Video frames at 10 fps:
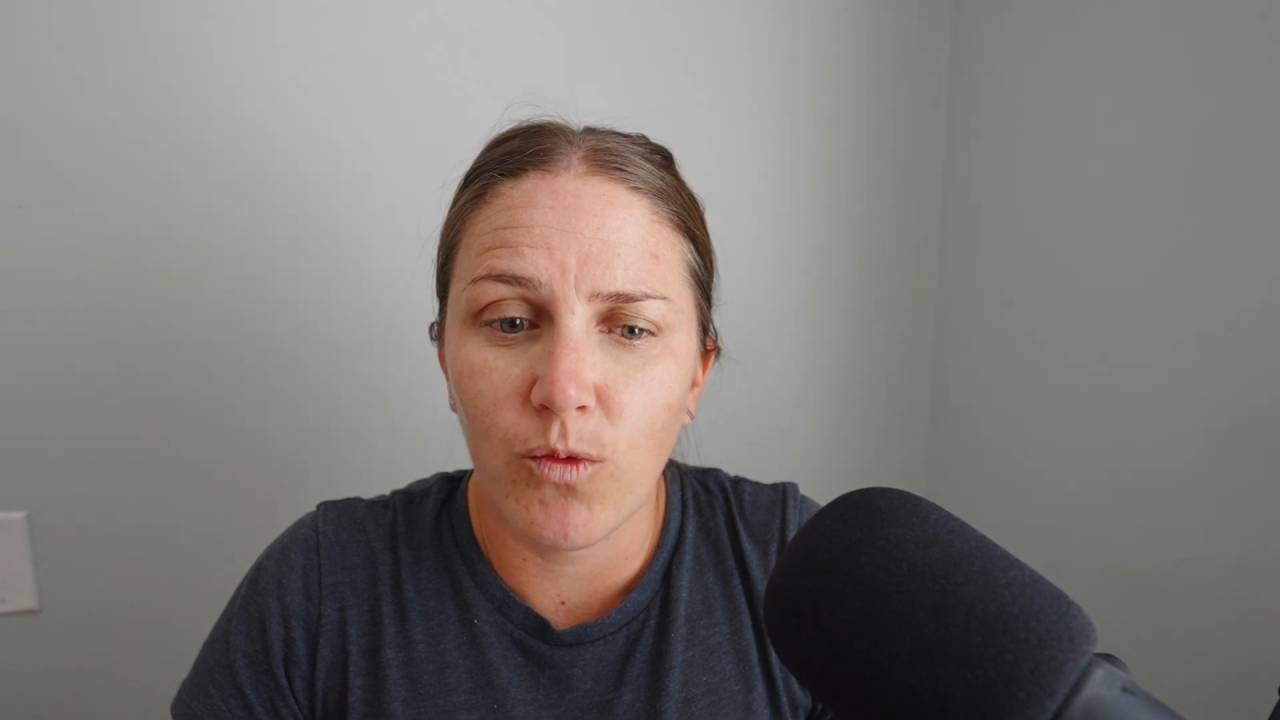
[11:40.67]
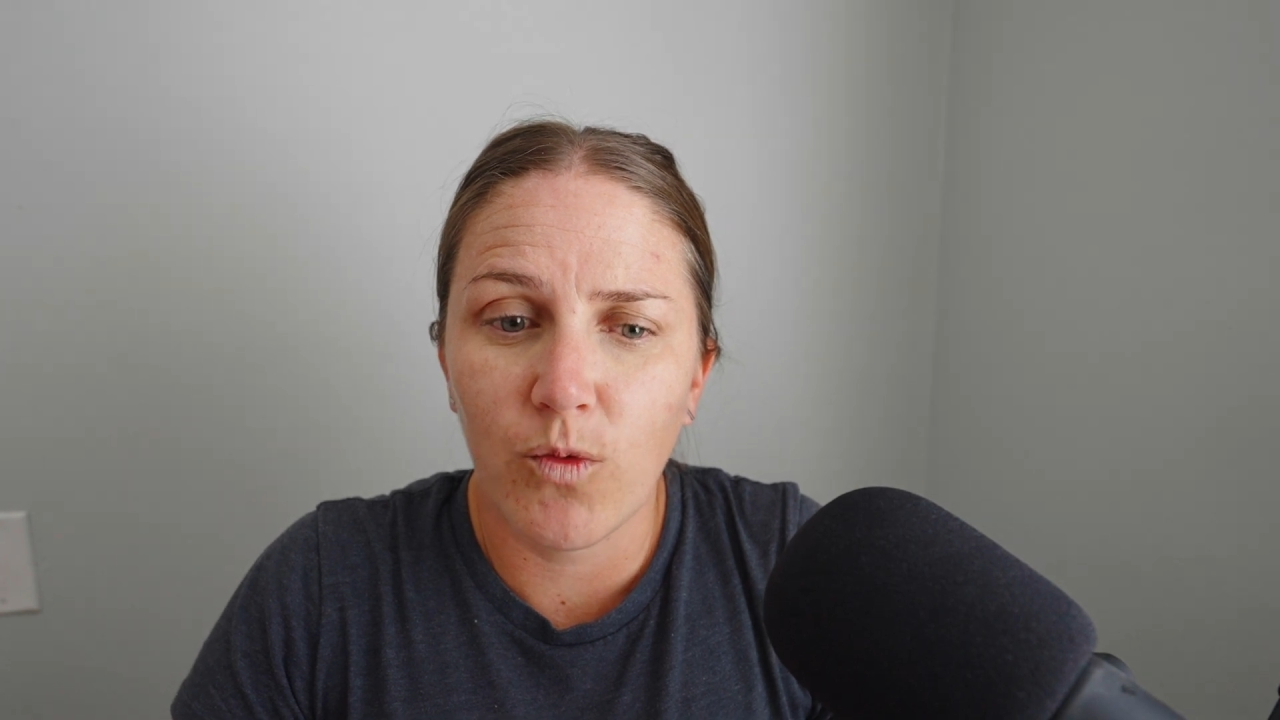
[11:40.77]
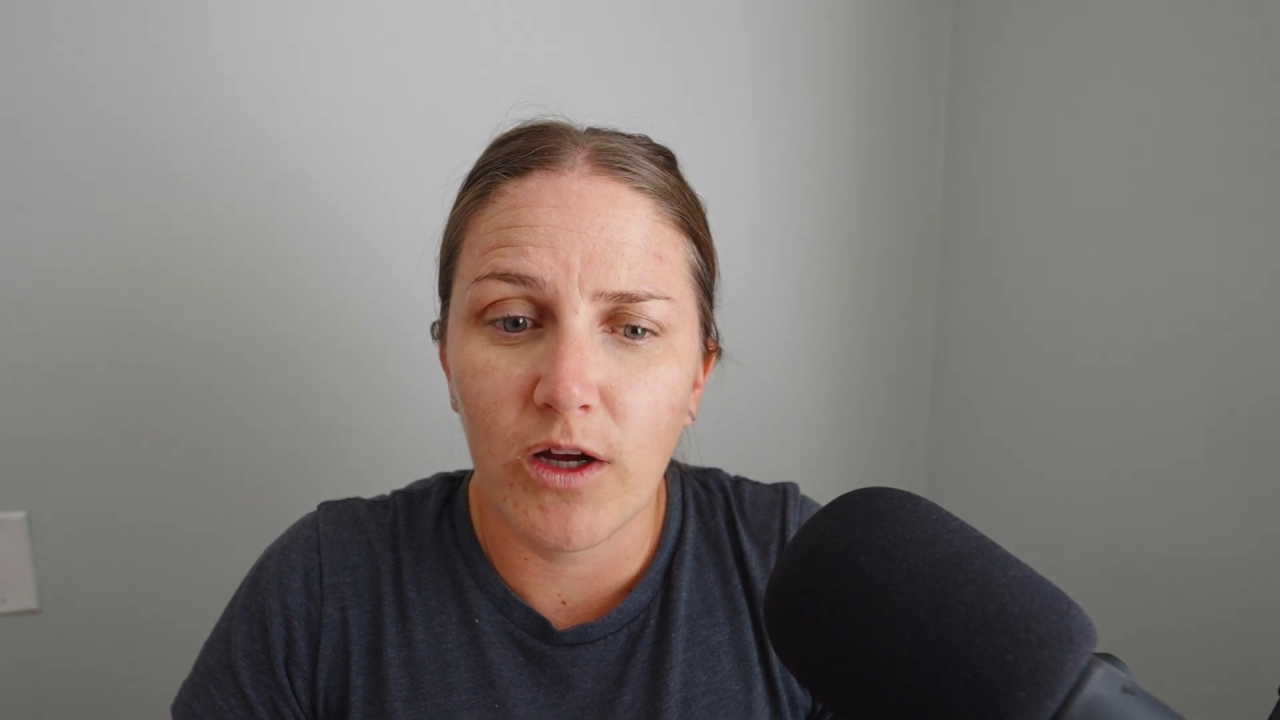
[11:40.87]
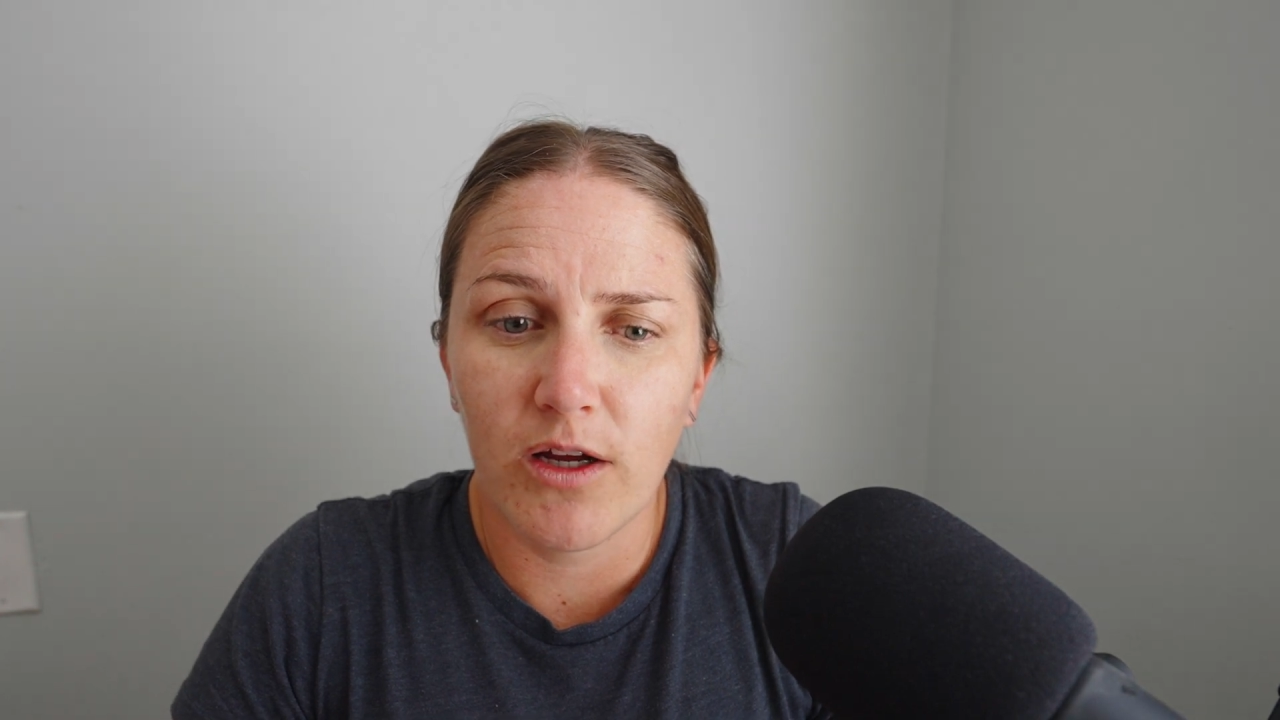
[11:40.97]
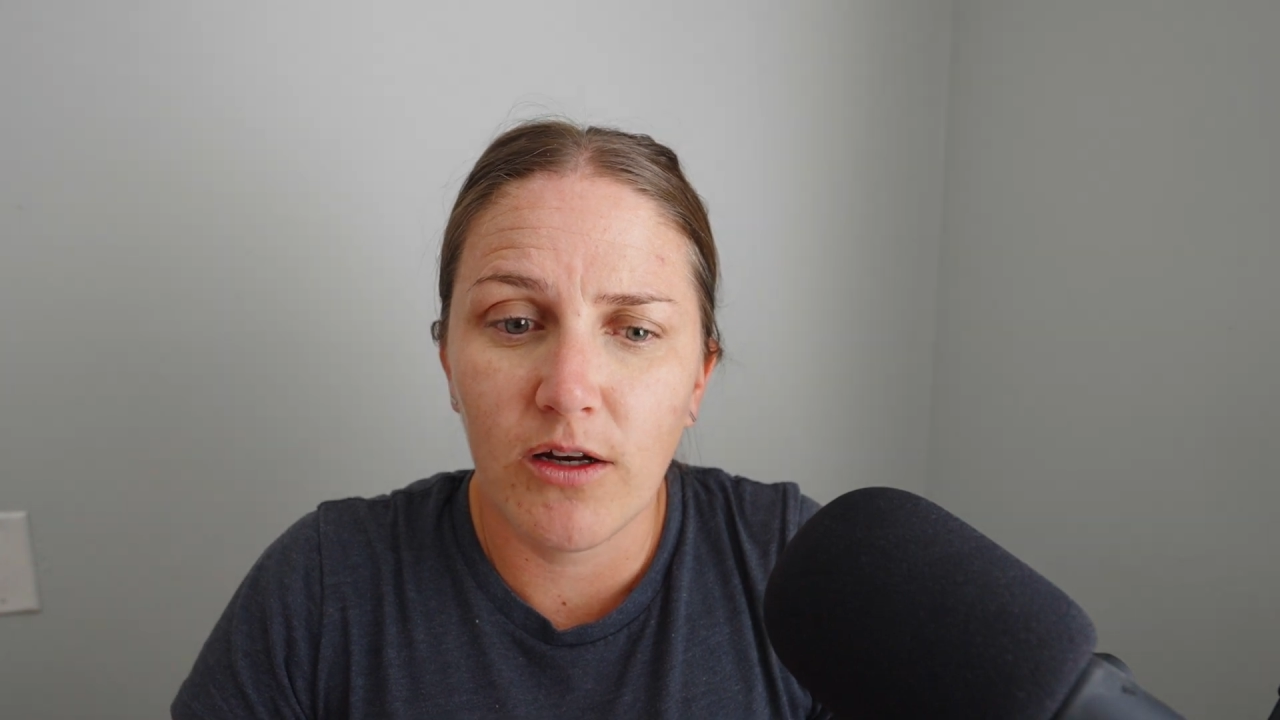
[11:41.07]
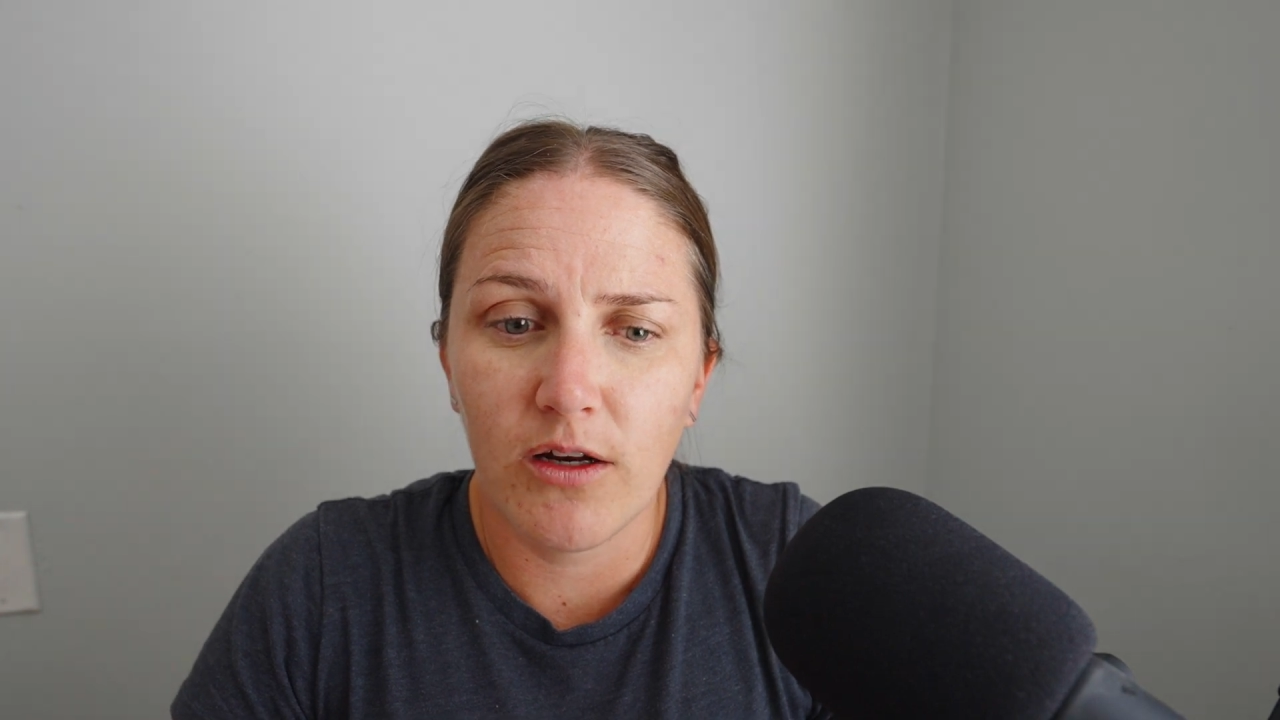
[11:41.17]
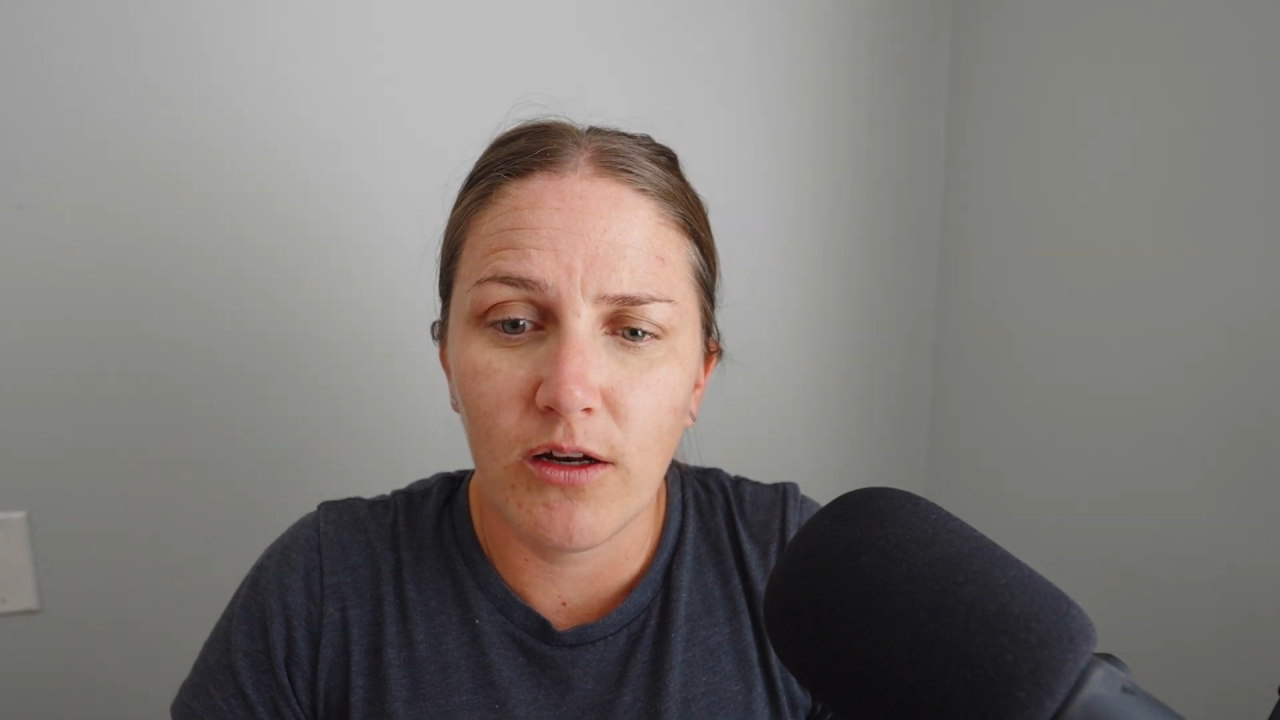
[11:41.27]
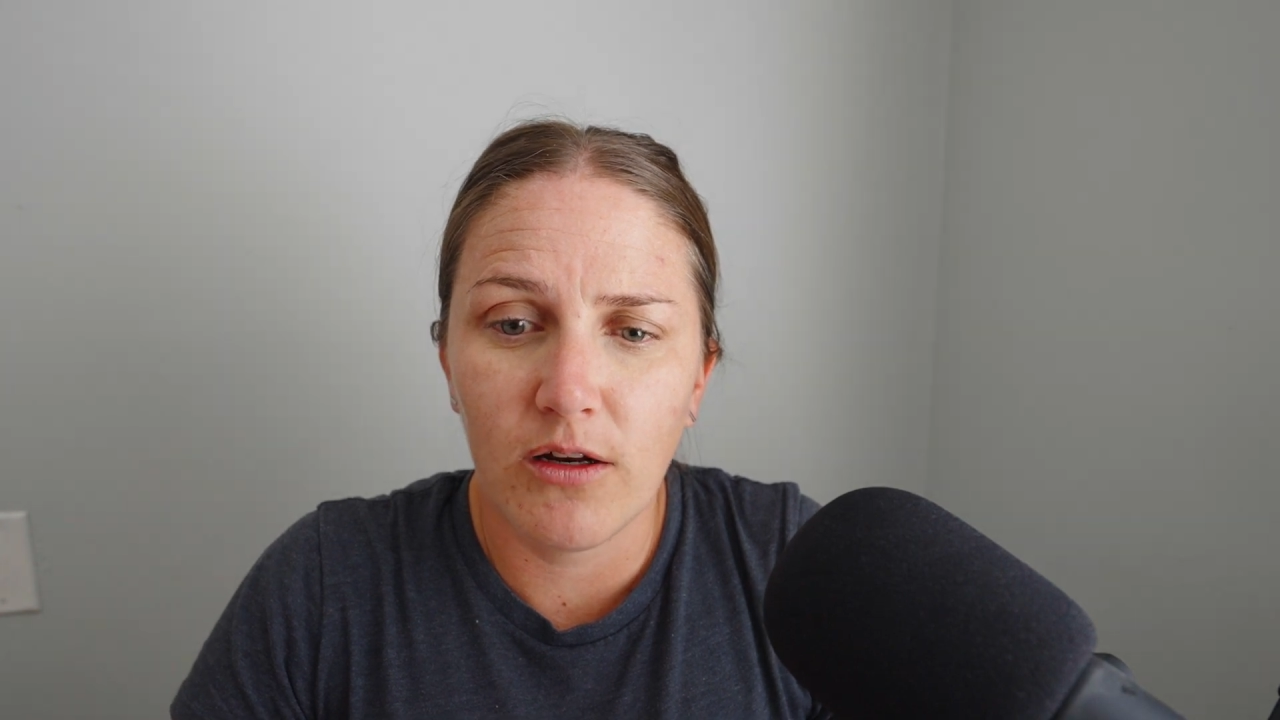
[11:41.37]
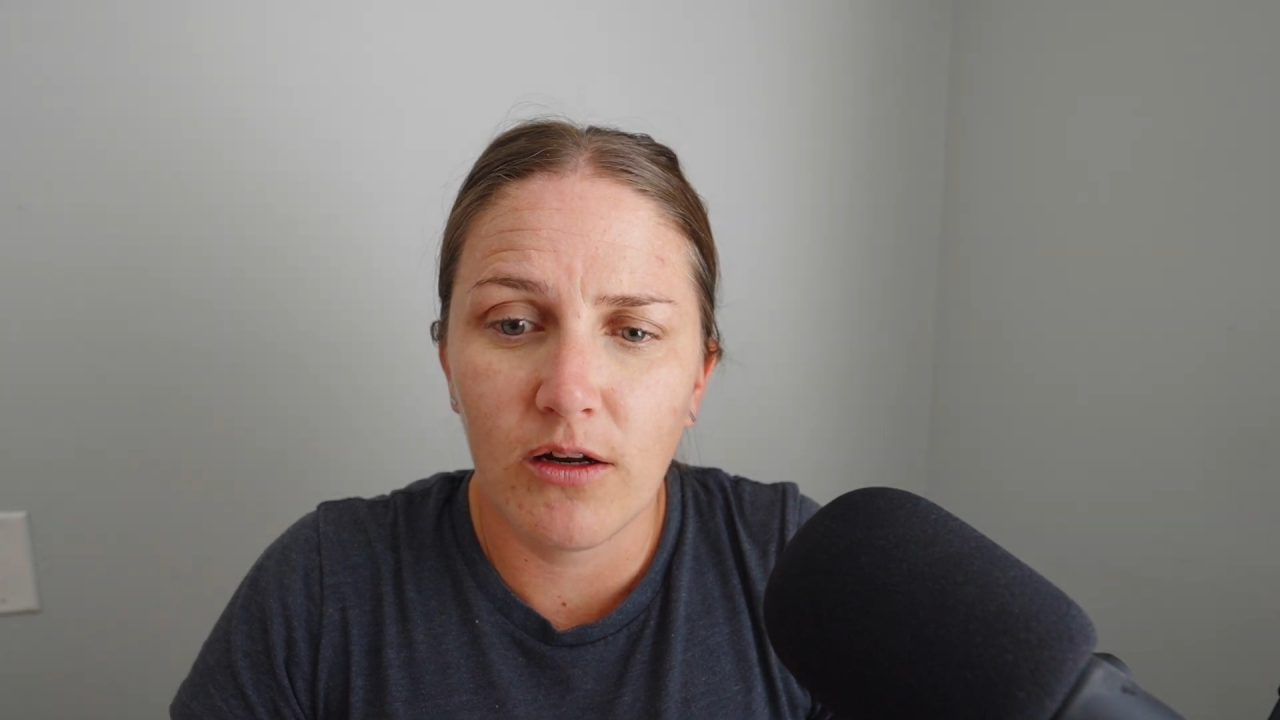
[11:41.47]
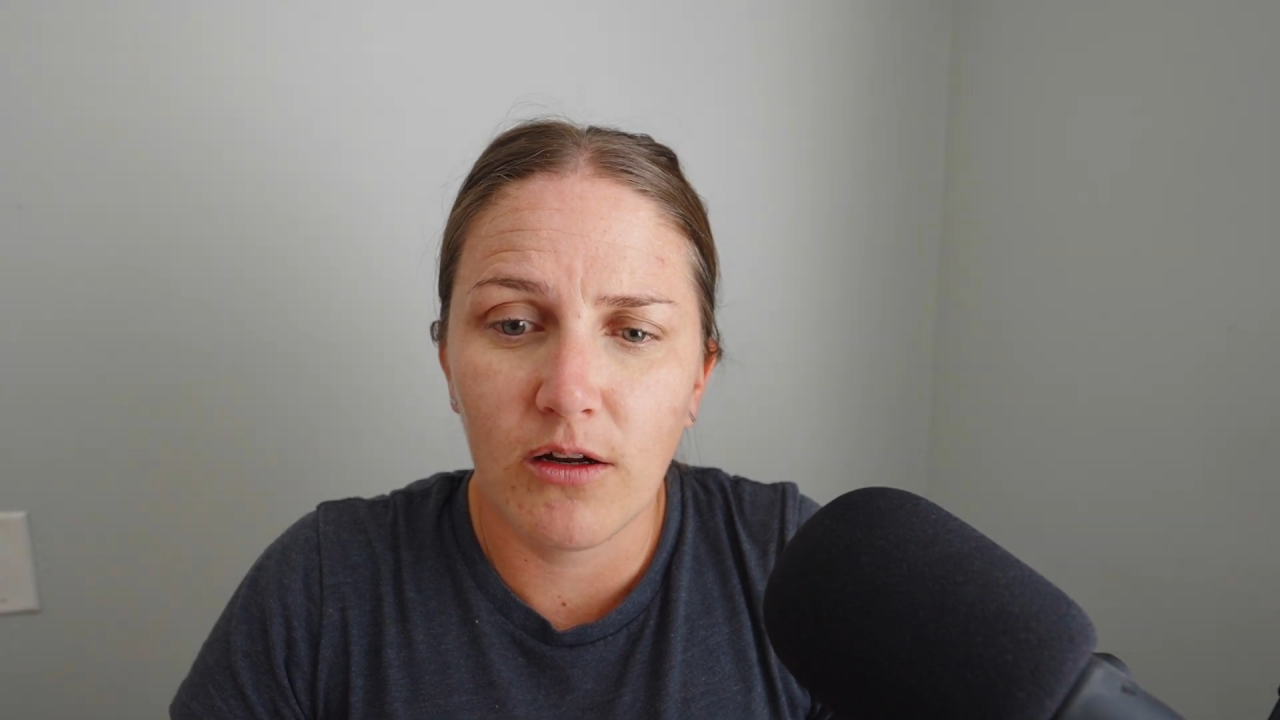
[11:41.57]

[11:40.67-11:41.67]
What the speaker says: one